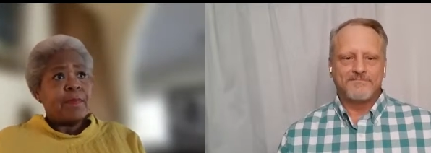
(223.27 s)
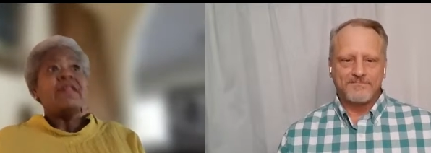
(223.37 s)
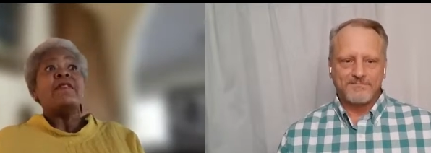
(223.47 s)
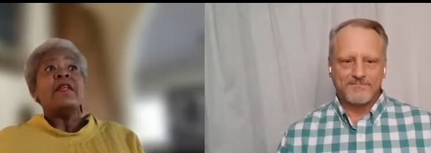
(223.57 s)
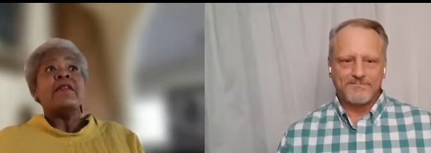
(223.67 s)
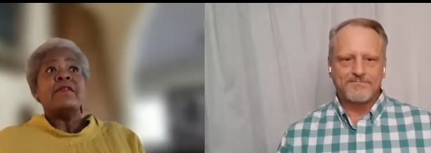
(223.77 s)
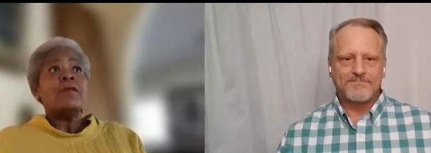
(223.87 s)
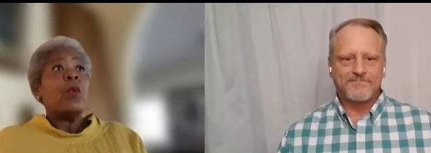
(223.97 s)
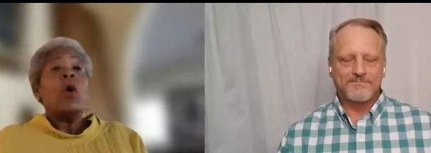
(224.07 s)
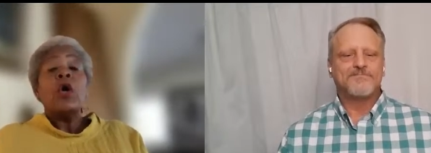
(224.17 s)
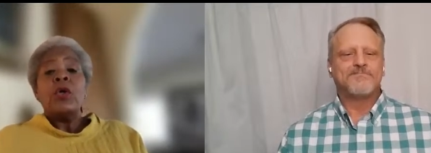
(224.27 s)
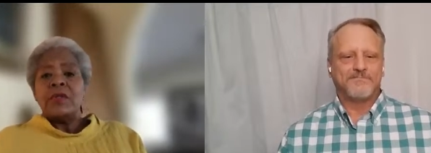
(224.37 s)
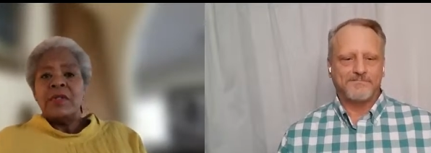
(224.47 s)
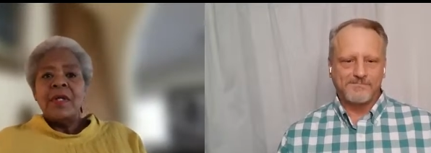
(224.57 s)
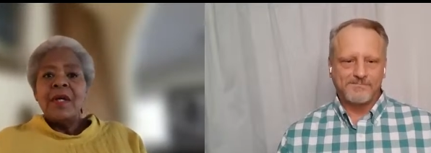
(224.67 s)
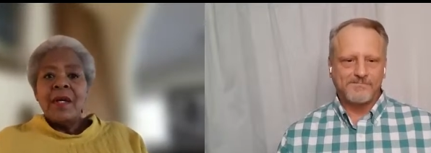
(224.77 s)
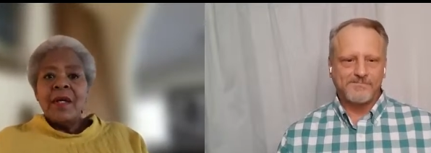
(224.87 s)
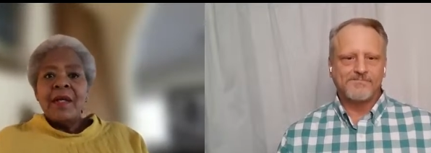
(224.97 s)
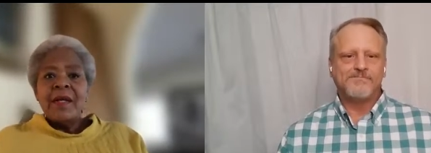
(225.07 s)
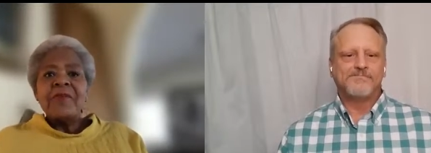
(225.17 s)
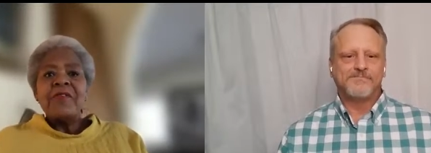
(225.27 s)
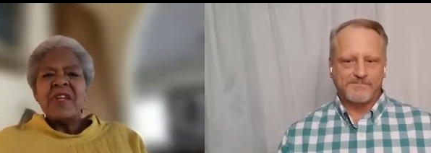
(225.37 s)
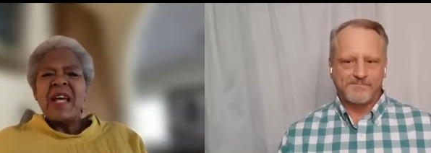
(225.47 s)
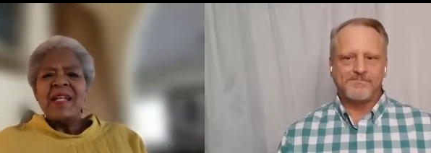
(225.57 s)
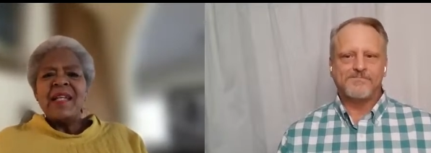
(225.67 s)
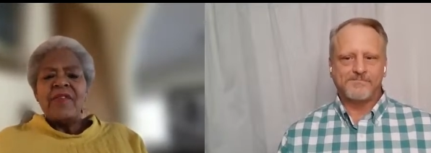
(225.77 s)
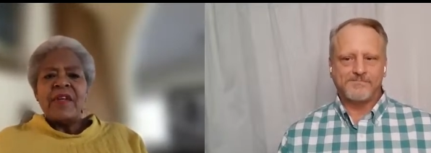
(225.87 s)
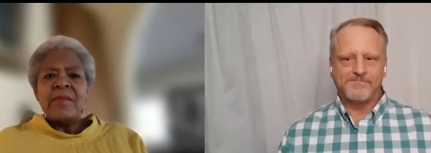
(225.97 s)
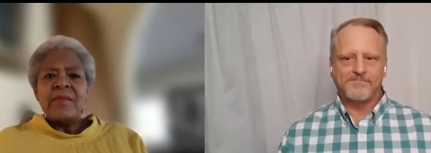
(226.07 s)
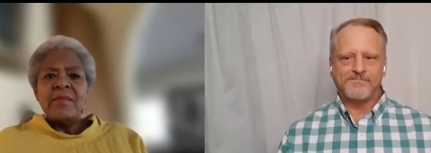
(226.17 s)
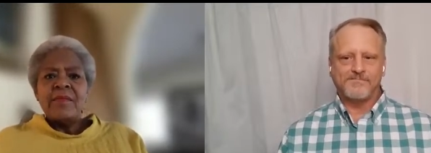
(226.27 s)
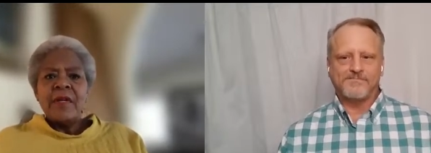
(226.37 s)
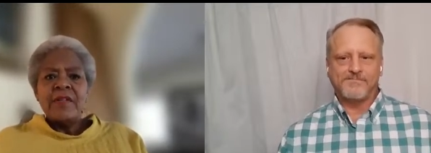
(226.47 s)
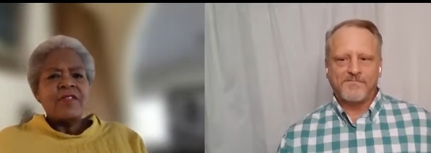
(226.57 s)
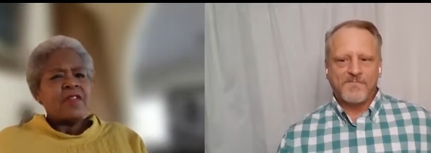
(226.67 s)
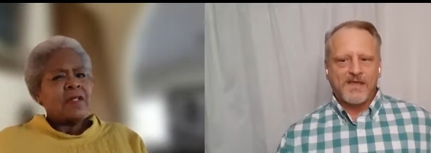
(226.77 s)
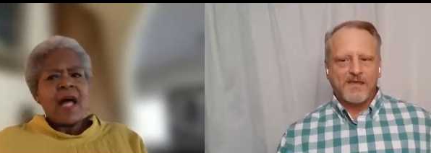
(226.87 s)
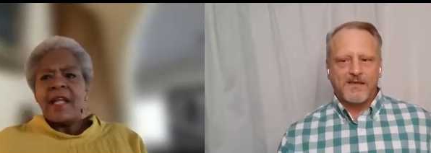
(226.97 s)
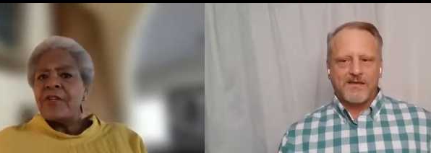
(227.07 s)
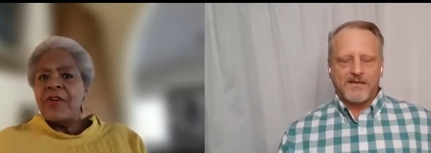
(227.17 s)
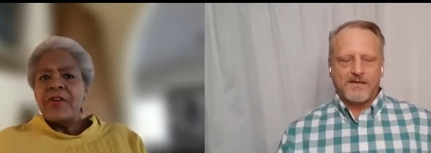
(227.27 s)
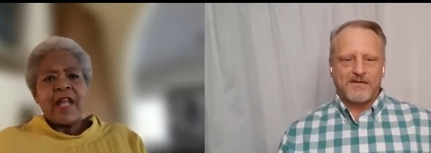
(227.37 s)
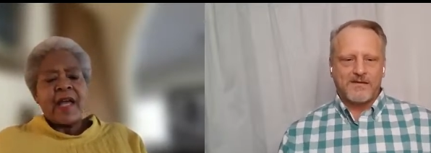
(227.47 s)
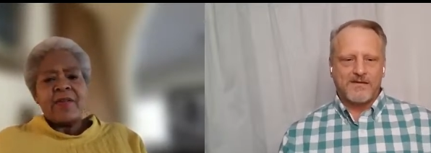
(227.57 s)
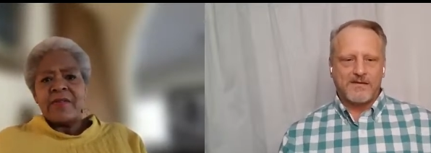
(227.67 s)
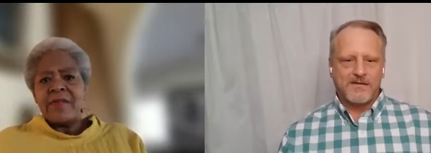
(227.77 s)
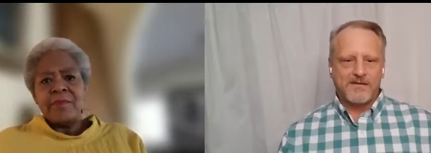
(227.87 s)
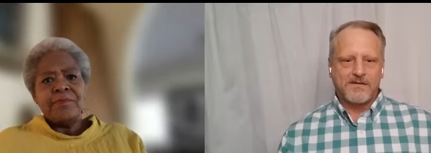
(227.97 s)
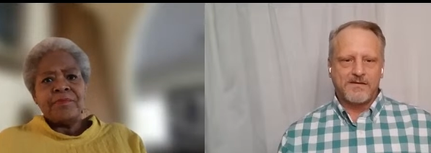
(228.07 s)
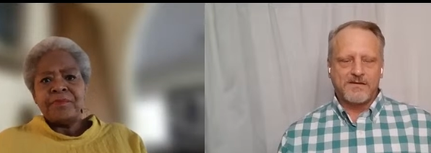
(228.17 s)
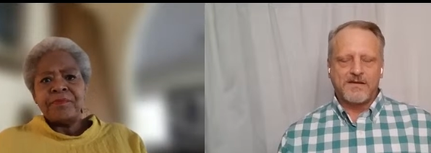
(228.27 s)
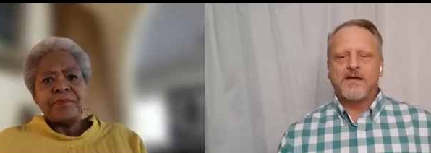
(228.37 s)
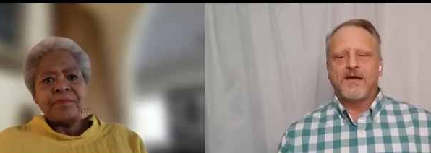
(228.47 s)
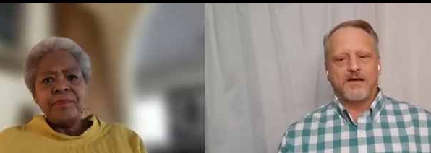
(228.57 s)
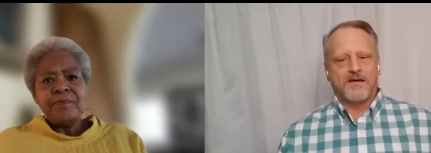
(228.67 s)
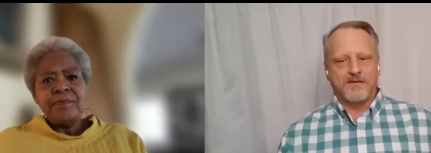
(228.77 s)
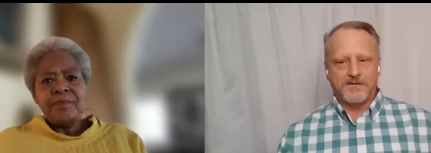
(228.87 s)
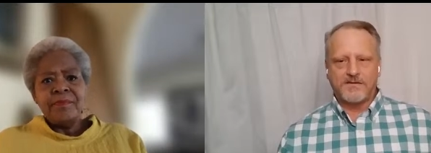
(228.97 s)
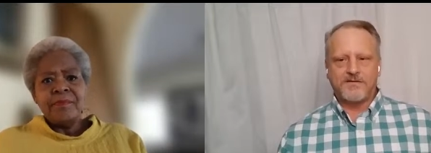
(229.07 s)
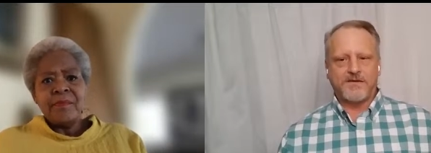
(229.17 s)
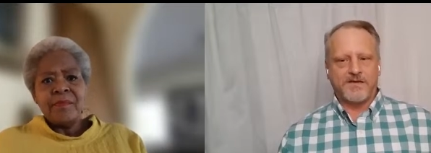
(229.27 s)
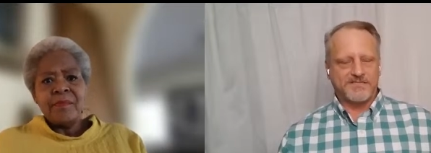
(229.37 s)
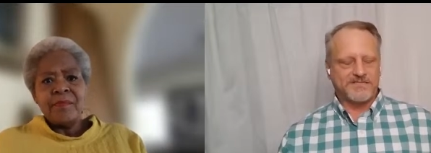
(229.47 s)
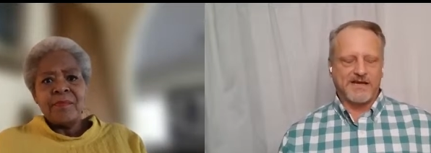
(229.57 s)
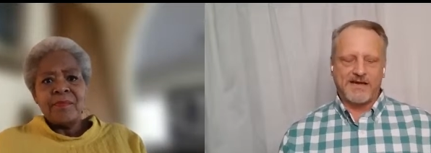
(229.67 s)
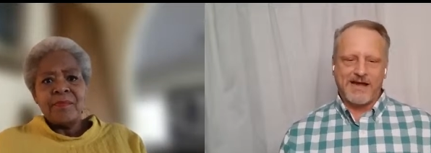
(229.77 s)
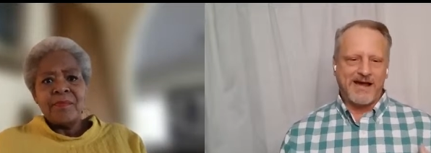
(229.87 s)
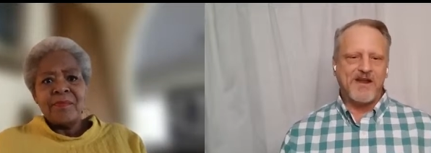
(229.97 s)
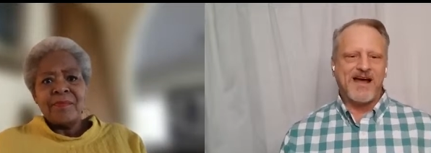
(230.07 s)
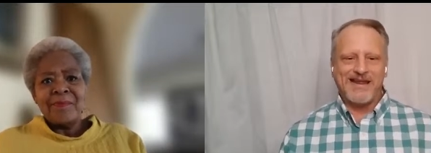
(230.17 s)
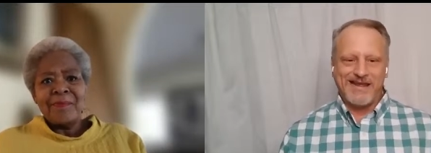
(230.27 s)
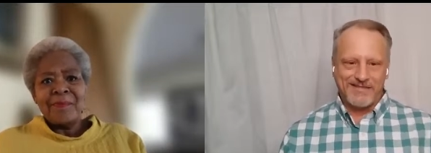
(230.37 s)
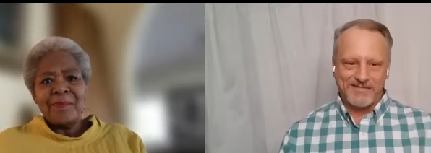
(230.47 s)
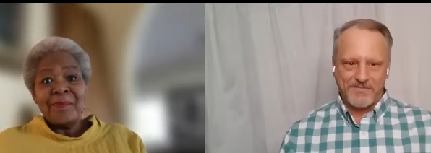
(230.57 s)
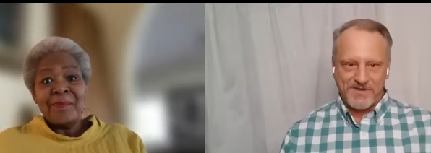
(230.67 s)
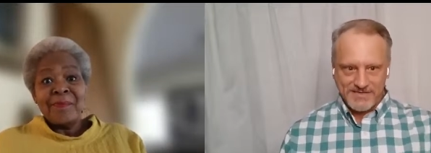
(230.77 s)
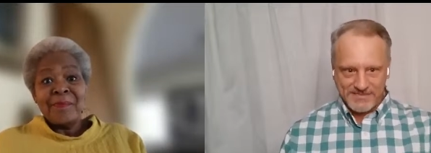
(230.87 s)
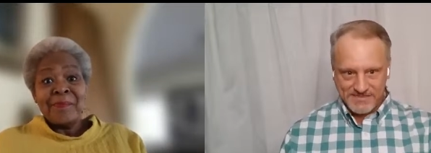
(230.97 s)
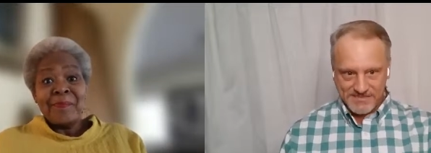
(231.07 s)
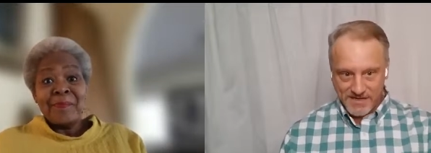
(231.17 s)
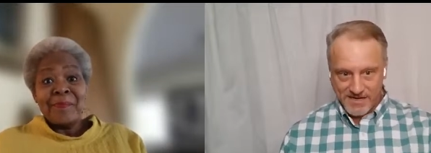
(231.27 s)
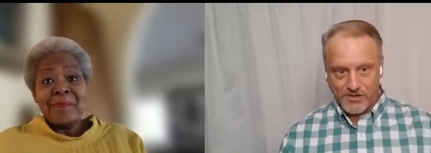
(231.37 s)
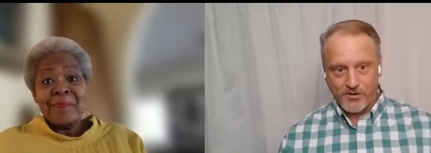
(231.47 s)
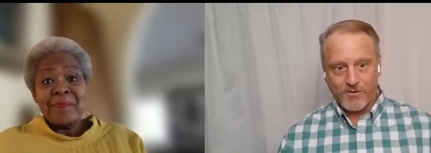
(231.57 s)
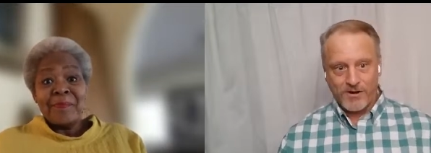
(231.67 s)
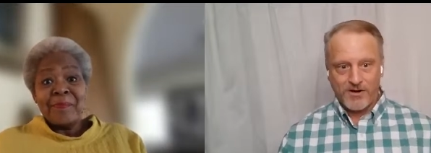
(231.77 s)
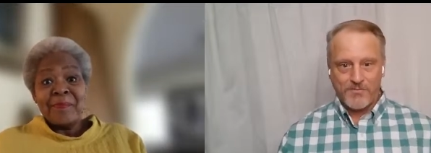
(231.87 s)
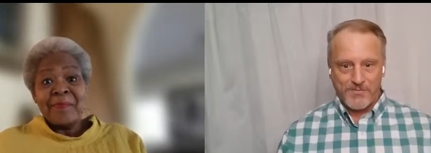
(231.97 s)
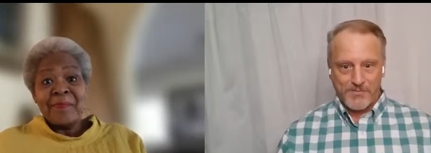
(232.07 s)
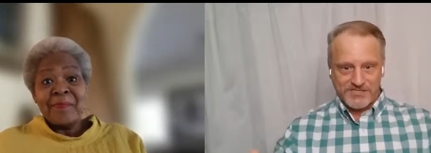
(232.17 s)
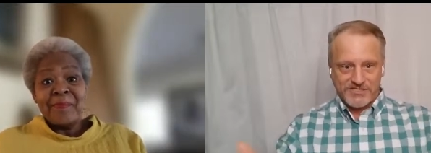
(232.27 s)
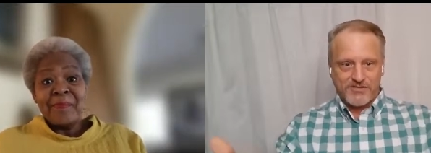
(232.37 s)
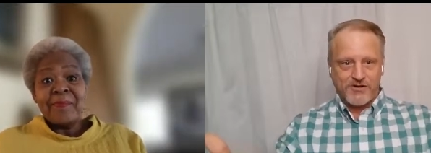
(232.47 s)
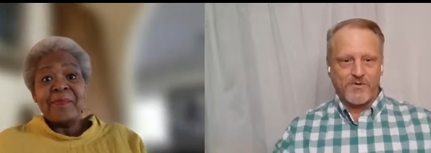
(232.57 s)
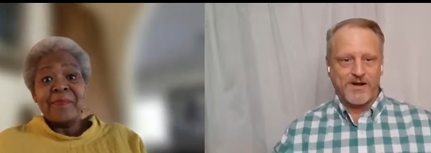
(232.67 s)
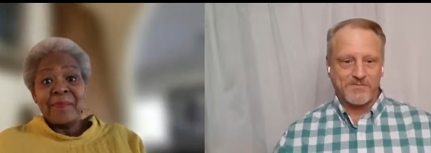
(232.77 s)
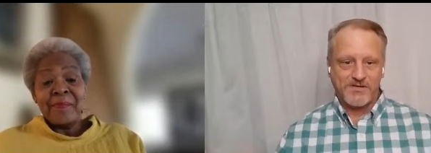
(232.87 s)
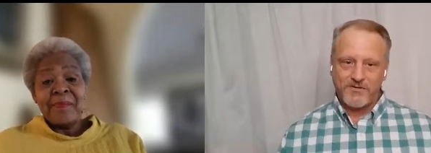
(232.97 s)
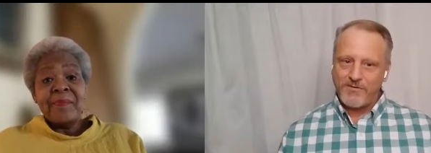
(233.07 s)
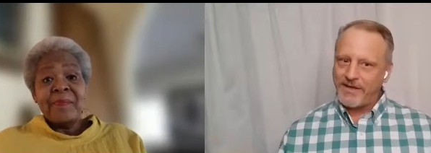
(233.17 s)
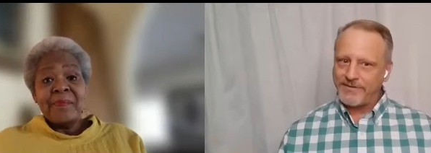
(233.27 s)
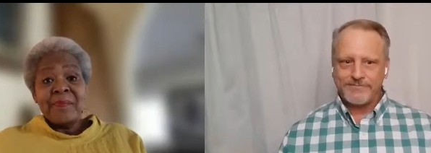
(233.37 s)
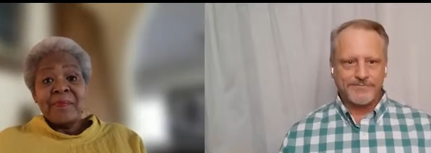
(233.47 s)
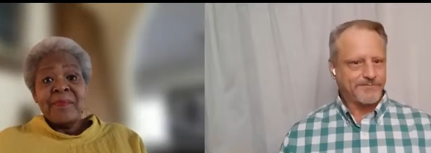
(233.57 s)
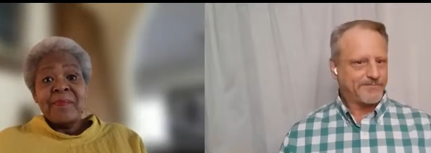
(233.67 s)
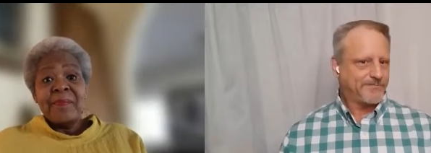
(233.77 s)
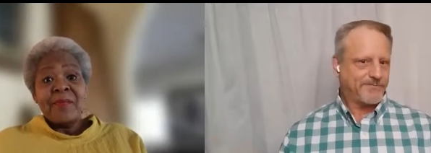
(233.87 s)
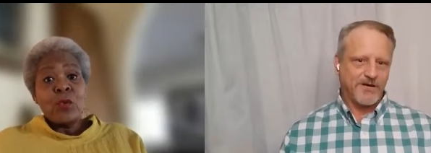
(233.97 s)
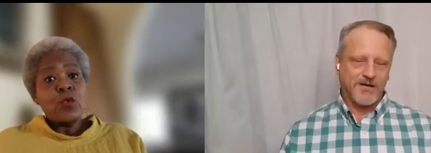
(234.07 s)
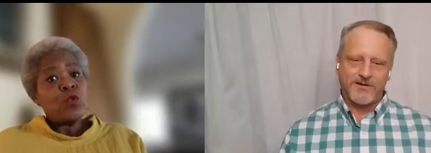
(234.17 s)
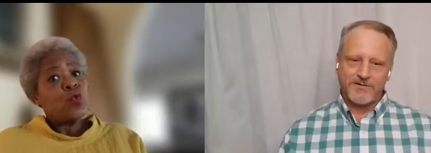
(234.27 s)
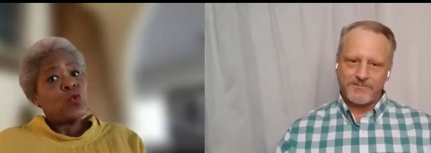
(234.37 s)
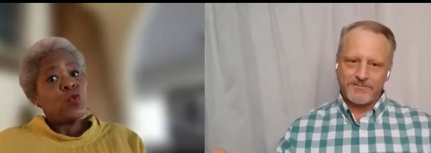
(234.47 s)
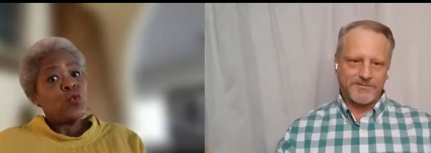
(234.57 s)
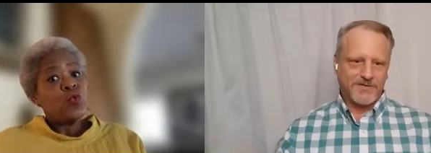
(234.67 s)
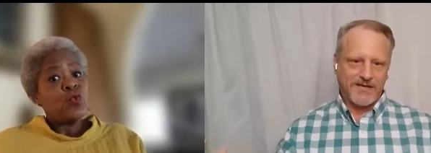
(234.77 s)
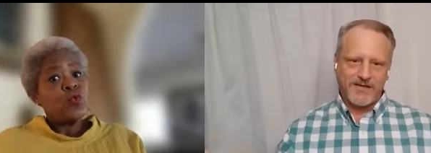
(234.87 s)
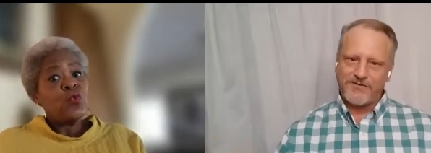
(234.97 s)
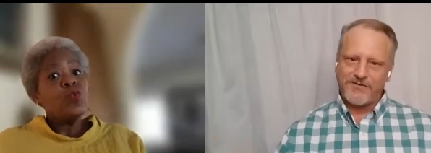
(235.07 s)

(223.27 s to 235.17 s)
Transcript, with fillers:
Speaker 1: business, the world. You know, so you got to love it because there's a lot of turndowns
Speaker 2: oh yes, I, am not in the biz like you are, but just mm. doing what I'm doing, you know, it,